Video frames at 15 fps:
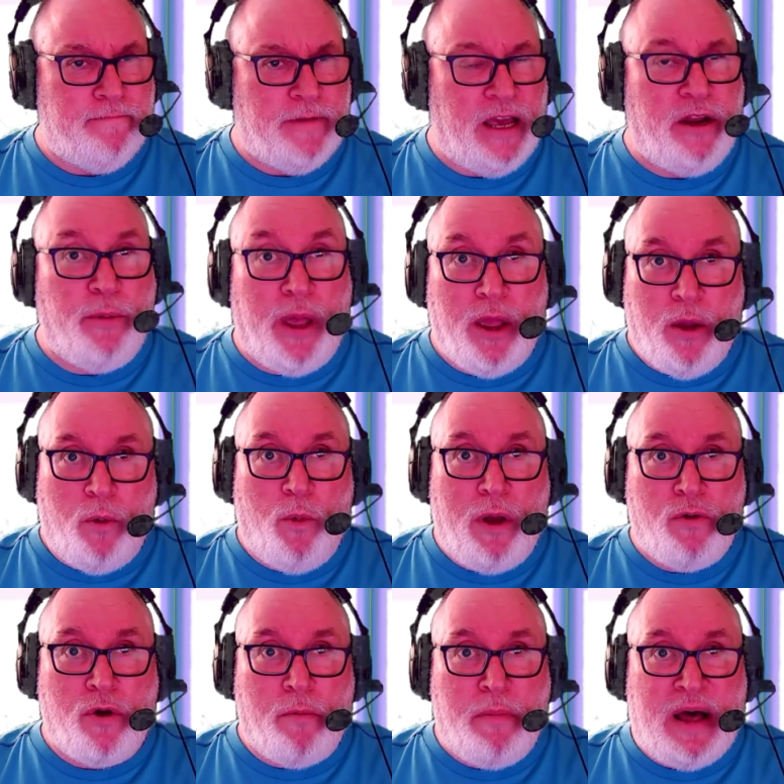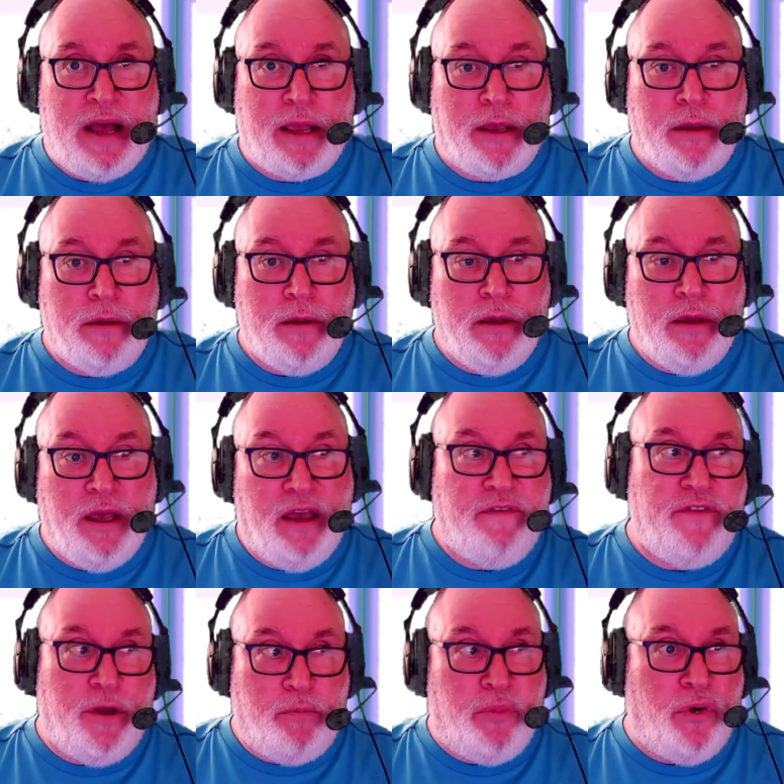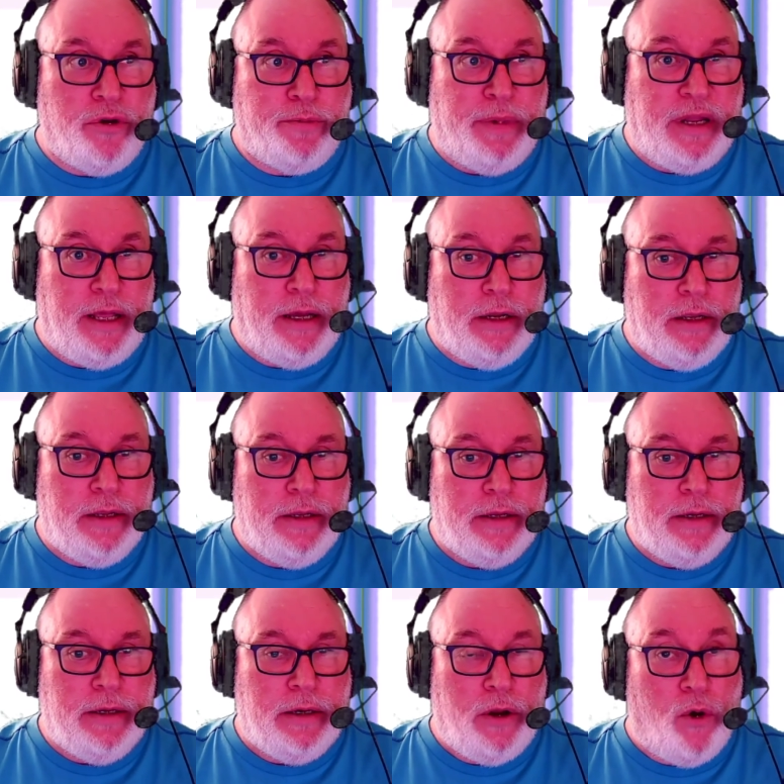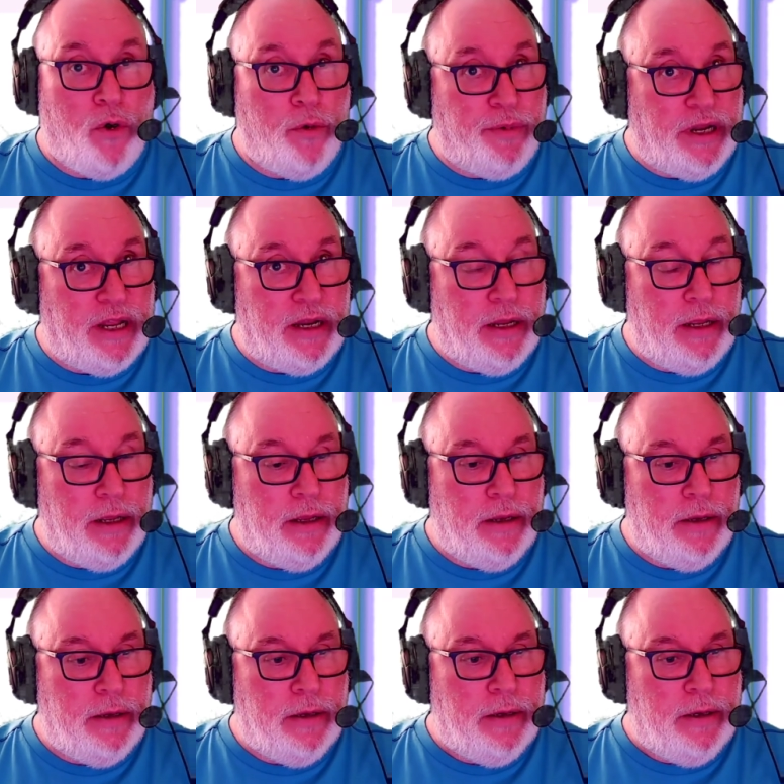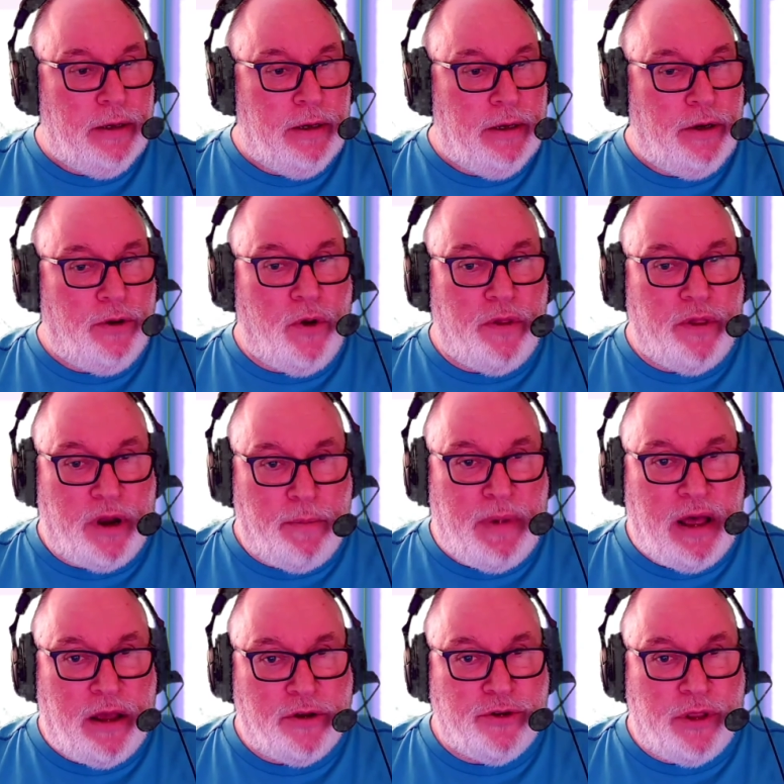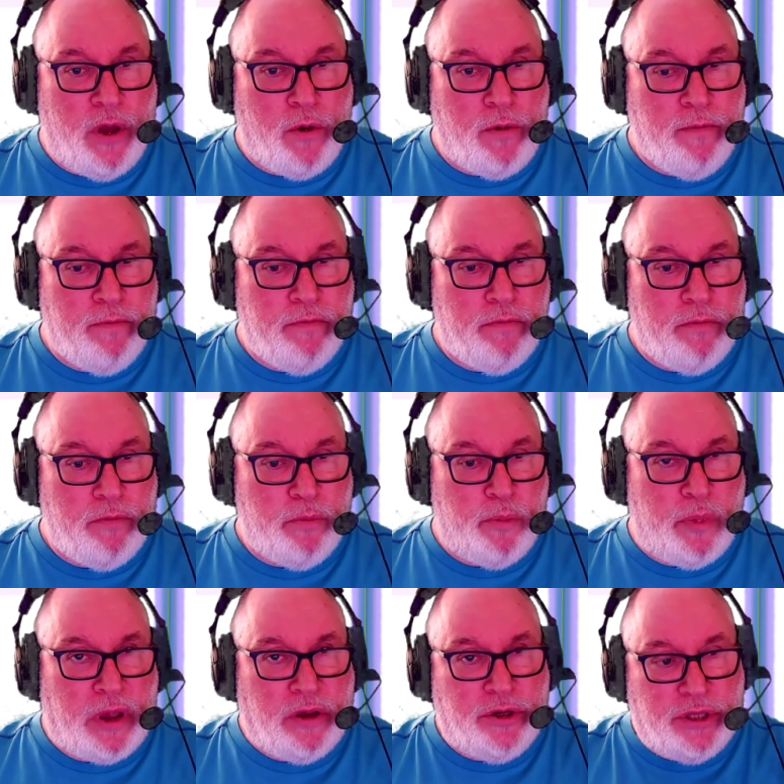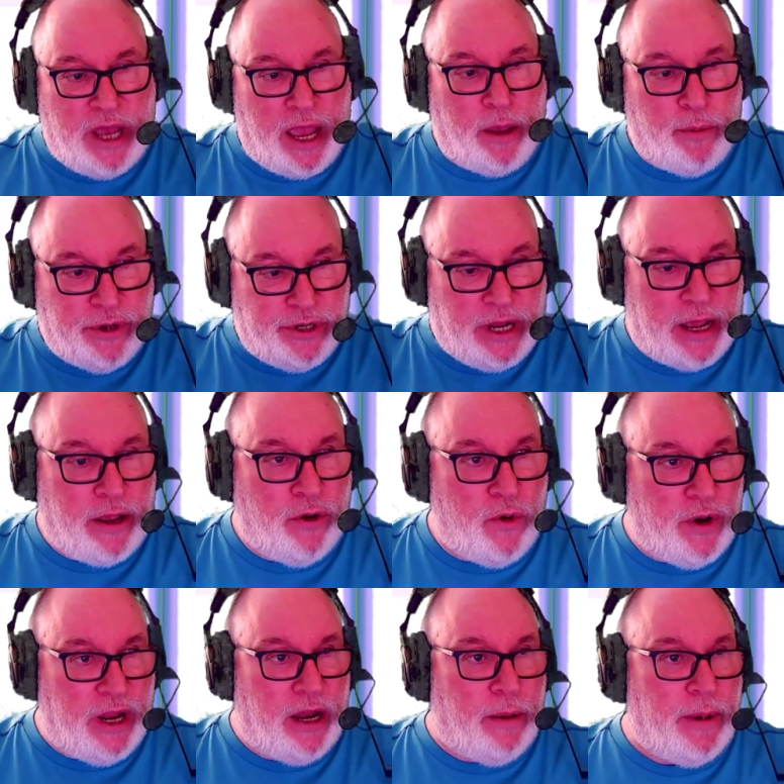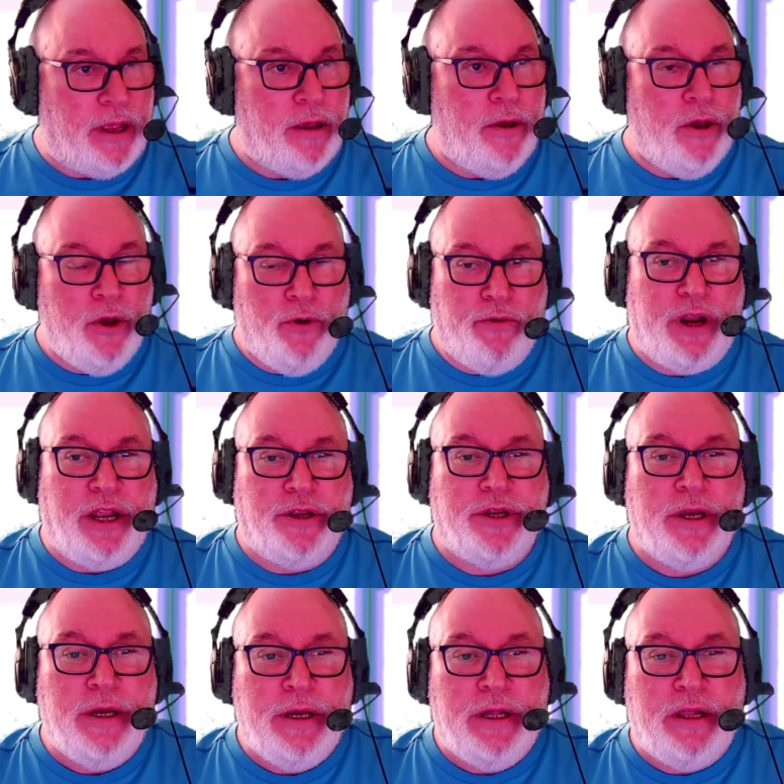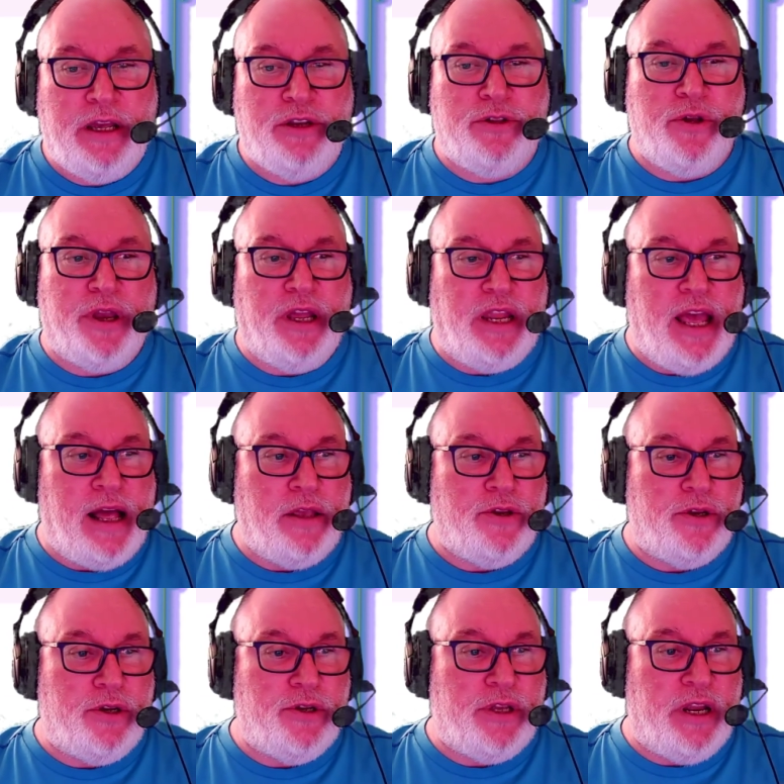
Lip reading: Anyway, welcome back. If you paused me there, I hope you did. Not that it matters now, because time is ticking on anyway. Right, let's look at the answers,